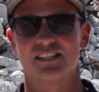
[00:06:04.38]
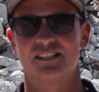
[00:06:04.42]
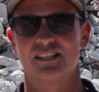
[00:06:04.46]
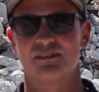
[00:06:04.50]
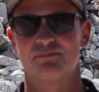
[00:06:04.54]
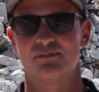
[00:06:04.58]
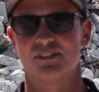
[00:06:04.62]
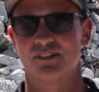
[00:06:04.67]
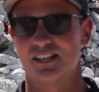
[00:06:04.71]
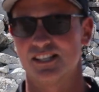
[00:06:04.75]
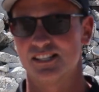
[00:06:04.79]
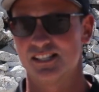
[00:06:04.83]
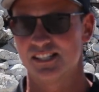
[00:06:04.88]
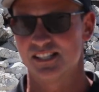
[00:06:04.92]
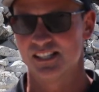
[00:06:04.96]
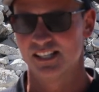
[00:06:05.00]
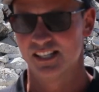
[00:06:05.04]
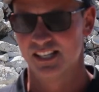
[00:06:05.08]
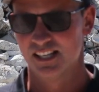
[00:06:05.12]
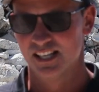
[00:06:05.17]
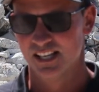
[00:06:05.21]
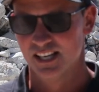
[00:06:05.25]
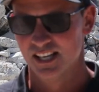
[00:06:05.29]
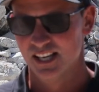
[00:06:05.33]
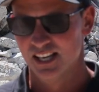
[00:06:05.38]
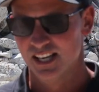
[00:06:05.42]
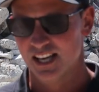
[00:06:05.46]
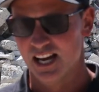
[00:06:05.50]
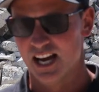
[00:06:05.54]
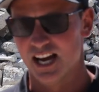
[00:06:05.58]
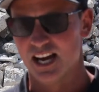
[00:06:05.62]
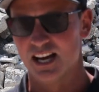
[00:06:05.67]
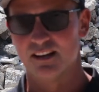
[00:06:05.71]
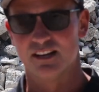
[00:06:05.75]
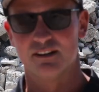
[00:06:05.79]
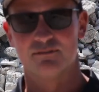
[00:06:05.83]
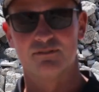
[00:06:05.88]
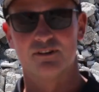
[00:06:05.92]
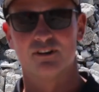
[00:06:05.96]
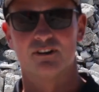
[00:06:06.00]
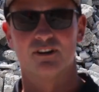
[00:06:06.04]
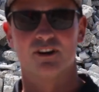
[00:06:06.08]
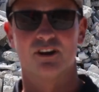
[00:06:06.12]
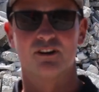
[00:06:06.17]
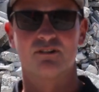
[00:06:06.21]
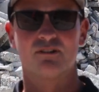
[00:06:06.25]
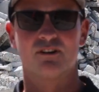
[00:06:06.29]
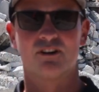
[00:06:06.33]
tip sites. If
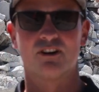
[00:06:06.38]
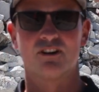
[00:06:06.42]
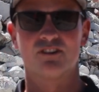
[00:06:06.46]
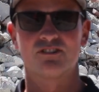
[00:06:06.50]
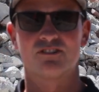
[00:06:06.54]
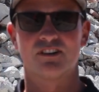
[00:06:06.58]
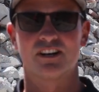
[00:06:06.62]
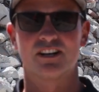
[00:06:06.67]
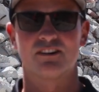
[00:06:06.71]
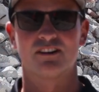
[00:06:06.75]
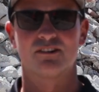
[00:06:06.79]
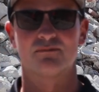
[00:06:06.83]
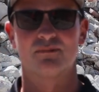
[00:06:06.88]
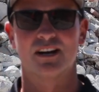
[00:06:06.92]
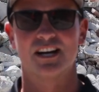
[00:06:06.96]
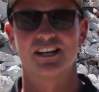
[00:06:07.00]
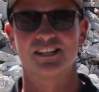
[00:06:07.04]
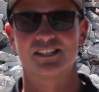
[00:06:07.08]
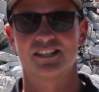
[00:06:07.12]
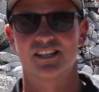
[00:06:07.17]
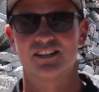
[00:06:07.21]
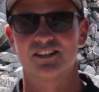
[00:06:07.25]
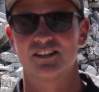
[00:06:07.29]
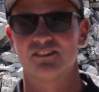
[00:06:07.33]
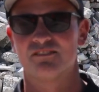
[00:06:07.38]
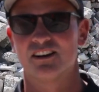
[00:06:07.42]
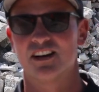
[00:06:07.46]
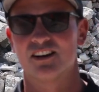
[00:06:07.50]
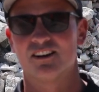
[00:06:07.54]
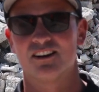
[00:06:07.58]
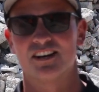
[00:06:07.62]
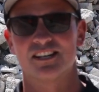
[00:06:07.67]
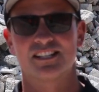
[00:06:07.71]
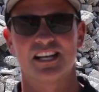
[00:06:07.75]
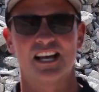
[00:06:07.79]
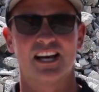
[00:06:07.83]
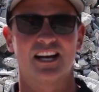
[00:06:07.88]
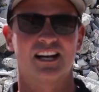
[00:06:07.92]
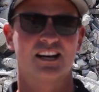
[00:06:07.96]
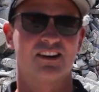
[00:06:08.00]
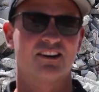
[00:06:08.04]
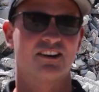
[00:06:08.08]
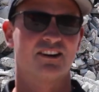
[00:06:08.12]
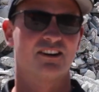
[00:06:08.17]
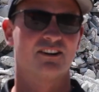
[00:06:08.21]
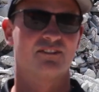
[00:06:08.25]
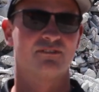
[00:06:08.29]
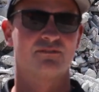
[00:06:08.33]
you're a local contractor in Wellington, you realise how
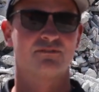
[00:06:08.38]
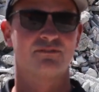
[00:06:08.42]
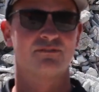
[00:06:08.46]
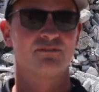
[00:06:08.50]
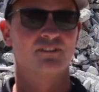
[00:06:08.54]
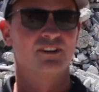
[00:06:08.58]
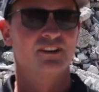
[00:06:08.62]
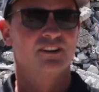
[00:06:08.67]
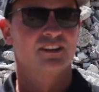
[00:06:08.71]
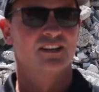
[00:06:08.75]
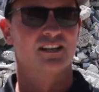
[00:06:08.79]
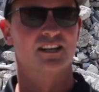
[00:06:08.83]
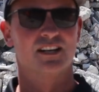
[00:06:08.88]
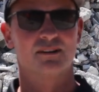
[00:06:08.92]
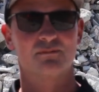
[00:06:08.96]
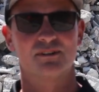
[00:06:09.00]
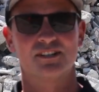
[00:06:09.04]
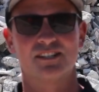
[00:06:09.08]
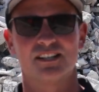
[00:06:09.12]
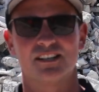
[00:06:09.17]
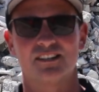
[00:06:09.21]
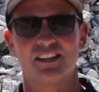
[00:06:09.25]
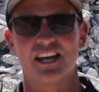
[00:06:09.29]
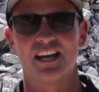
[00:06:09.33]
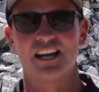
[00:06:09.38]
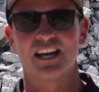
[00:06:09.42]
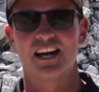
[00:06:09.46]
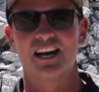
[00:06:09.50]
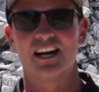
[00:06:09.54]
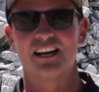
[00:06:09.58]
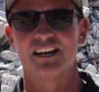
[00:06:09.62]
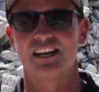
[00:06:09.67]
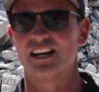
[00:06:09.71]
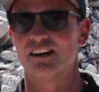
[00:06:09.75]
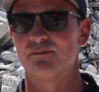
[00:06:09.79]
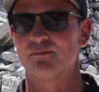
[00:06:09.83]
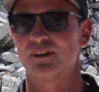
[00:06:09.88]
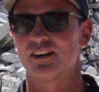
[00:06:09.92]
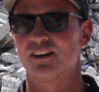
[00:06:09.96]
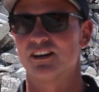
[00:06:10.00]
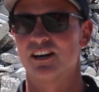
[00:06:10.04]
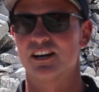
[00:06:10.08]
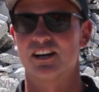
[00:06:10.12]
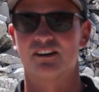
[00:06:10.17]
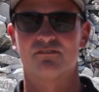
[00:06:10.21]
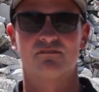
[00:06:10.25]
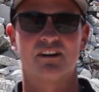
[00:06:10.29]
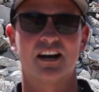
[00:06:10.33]
kind of limited they are now. We're
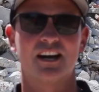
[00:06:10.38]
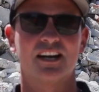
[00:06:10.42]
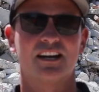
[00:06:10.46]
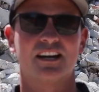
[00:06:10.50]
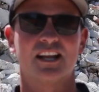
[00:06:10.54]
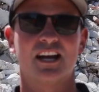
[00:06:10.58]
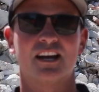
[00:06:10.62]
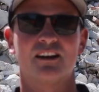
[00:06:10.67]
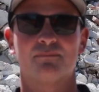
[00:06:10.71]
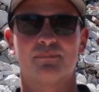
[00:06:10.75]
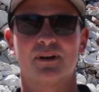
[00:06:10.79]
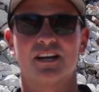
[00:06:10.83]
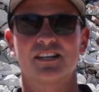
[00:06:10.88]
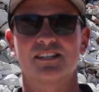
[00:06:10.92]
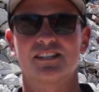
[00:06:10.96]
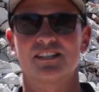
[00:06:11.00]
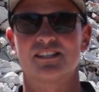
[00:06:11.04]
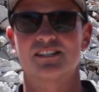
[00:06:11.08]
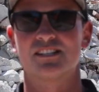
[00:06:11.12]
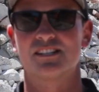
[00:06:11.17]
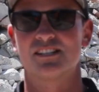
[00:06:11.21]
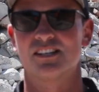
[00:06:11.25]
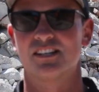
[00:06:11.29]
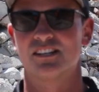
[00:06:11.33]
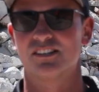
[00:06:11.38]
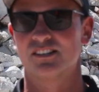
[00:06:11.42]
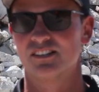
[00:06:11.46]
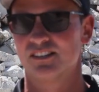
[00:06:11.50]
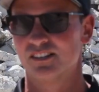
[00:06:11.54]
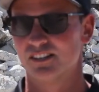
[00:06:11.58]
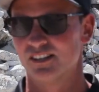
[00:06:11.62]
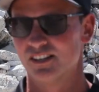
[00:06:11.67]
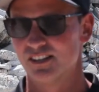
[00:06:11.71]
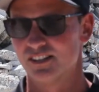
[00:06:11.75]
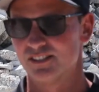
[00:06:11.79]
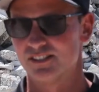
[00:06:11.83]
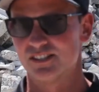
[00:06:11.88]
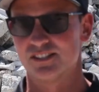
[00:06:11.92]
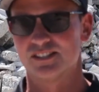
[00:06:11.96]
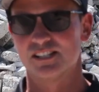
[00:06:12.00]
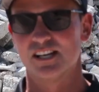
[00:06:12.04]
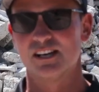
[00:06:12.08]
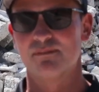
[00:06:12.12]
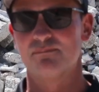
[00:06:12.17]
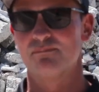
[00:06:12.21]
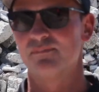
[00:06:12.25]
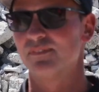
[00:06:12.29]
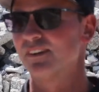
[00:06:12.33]
kind of running out of places to
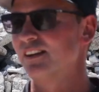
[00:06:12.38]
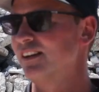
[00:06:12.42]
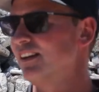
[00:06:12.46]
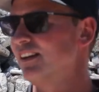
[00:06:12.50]
tip,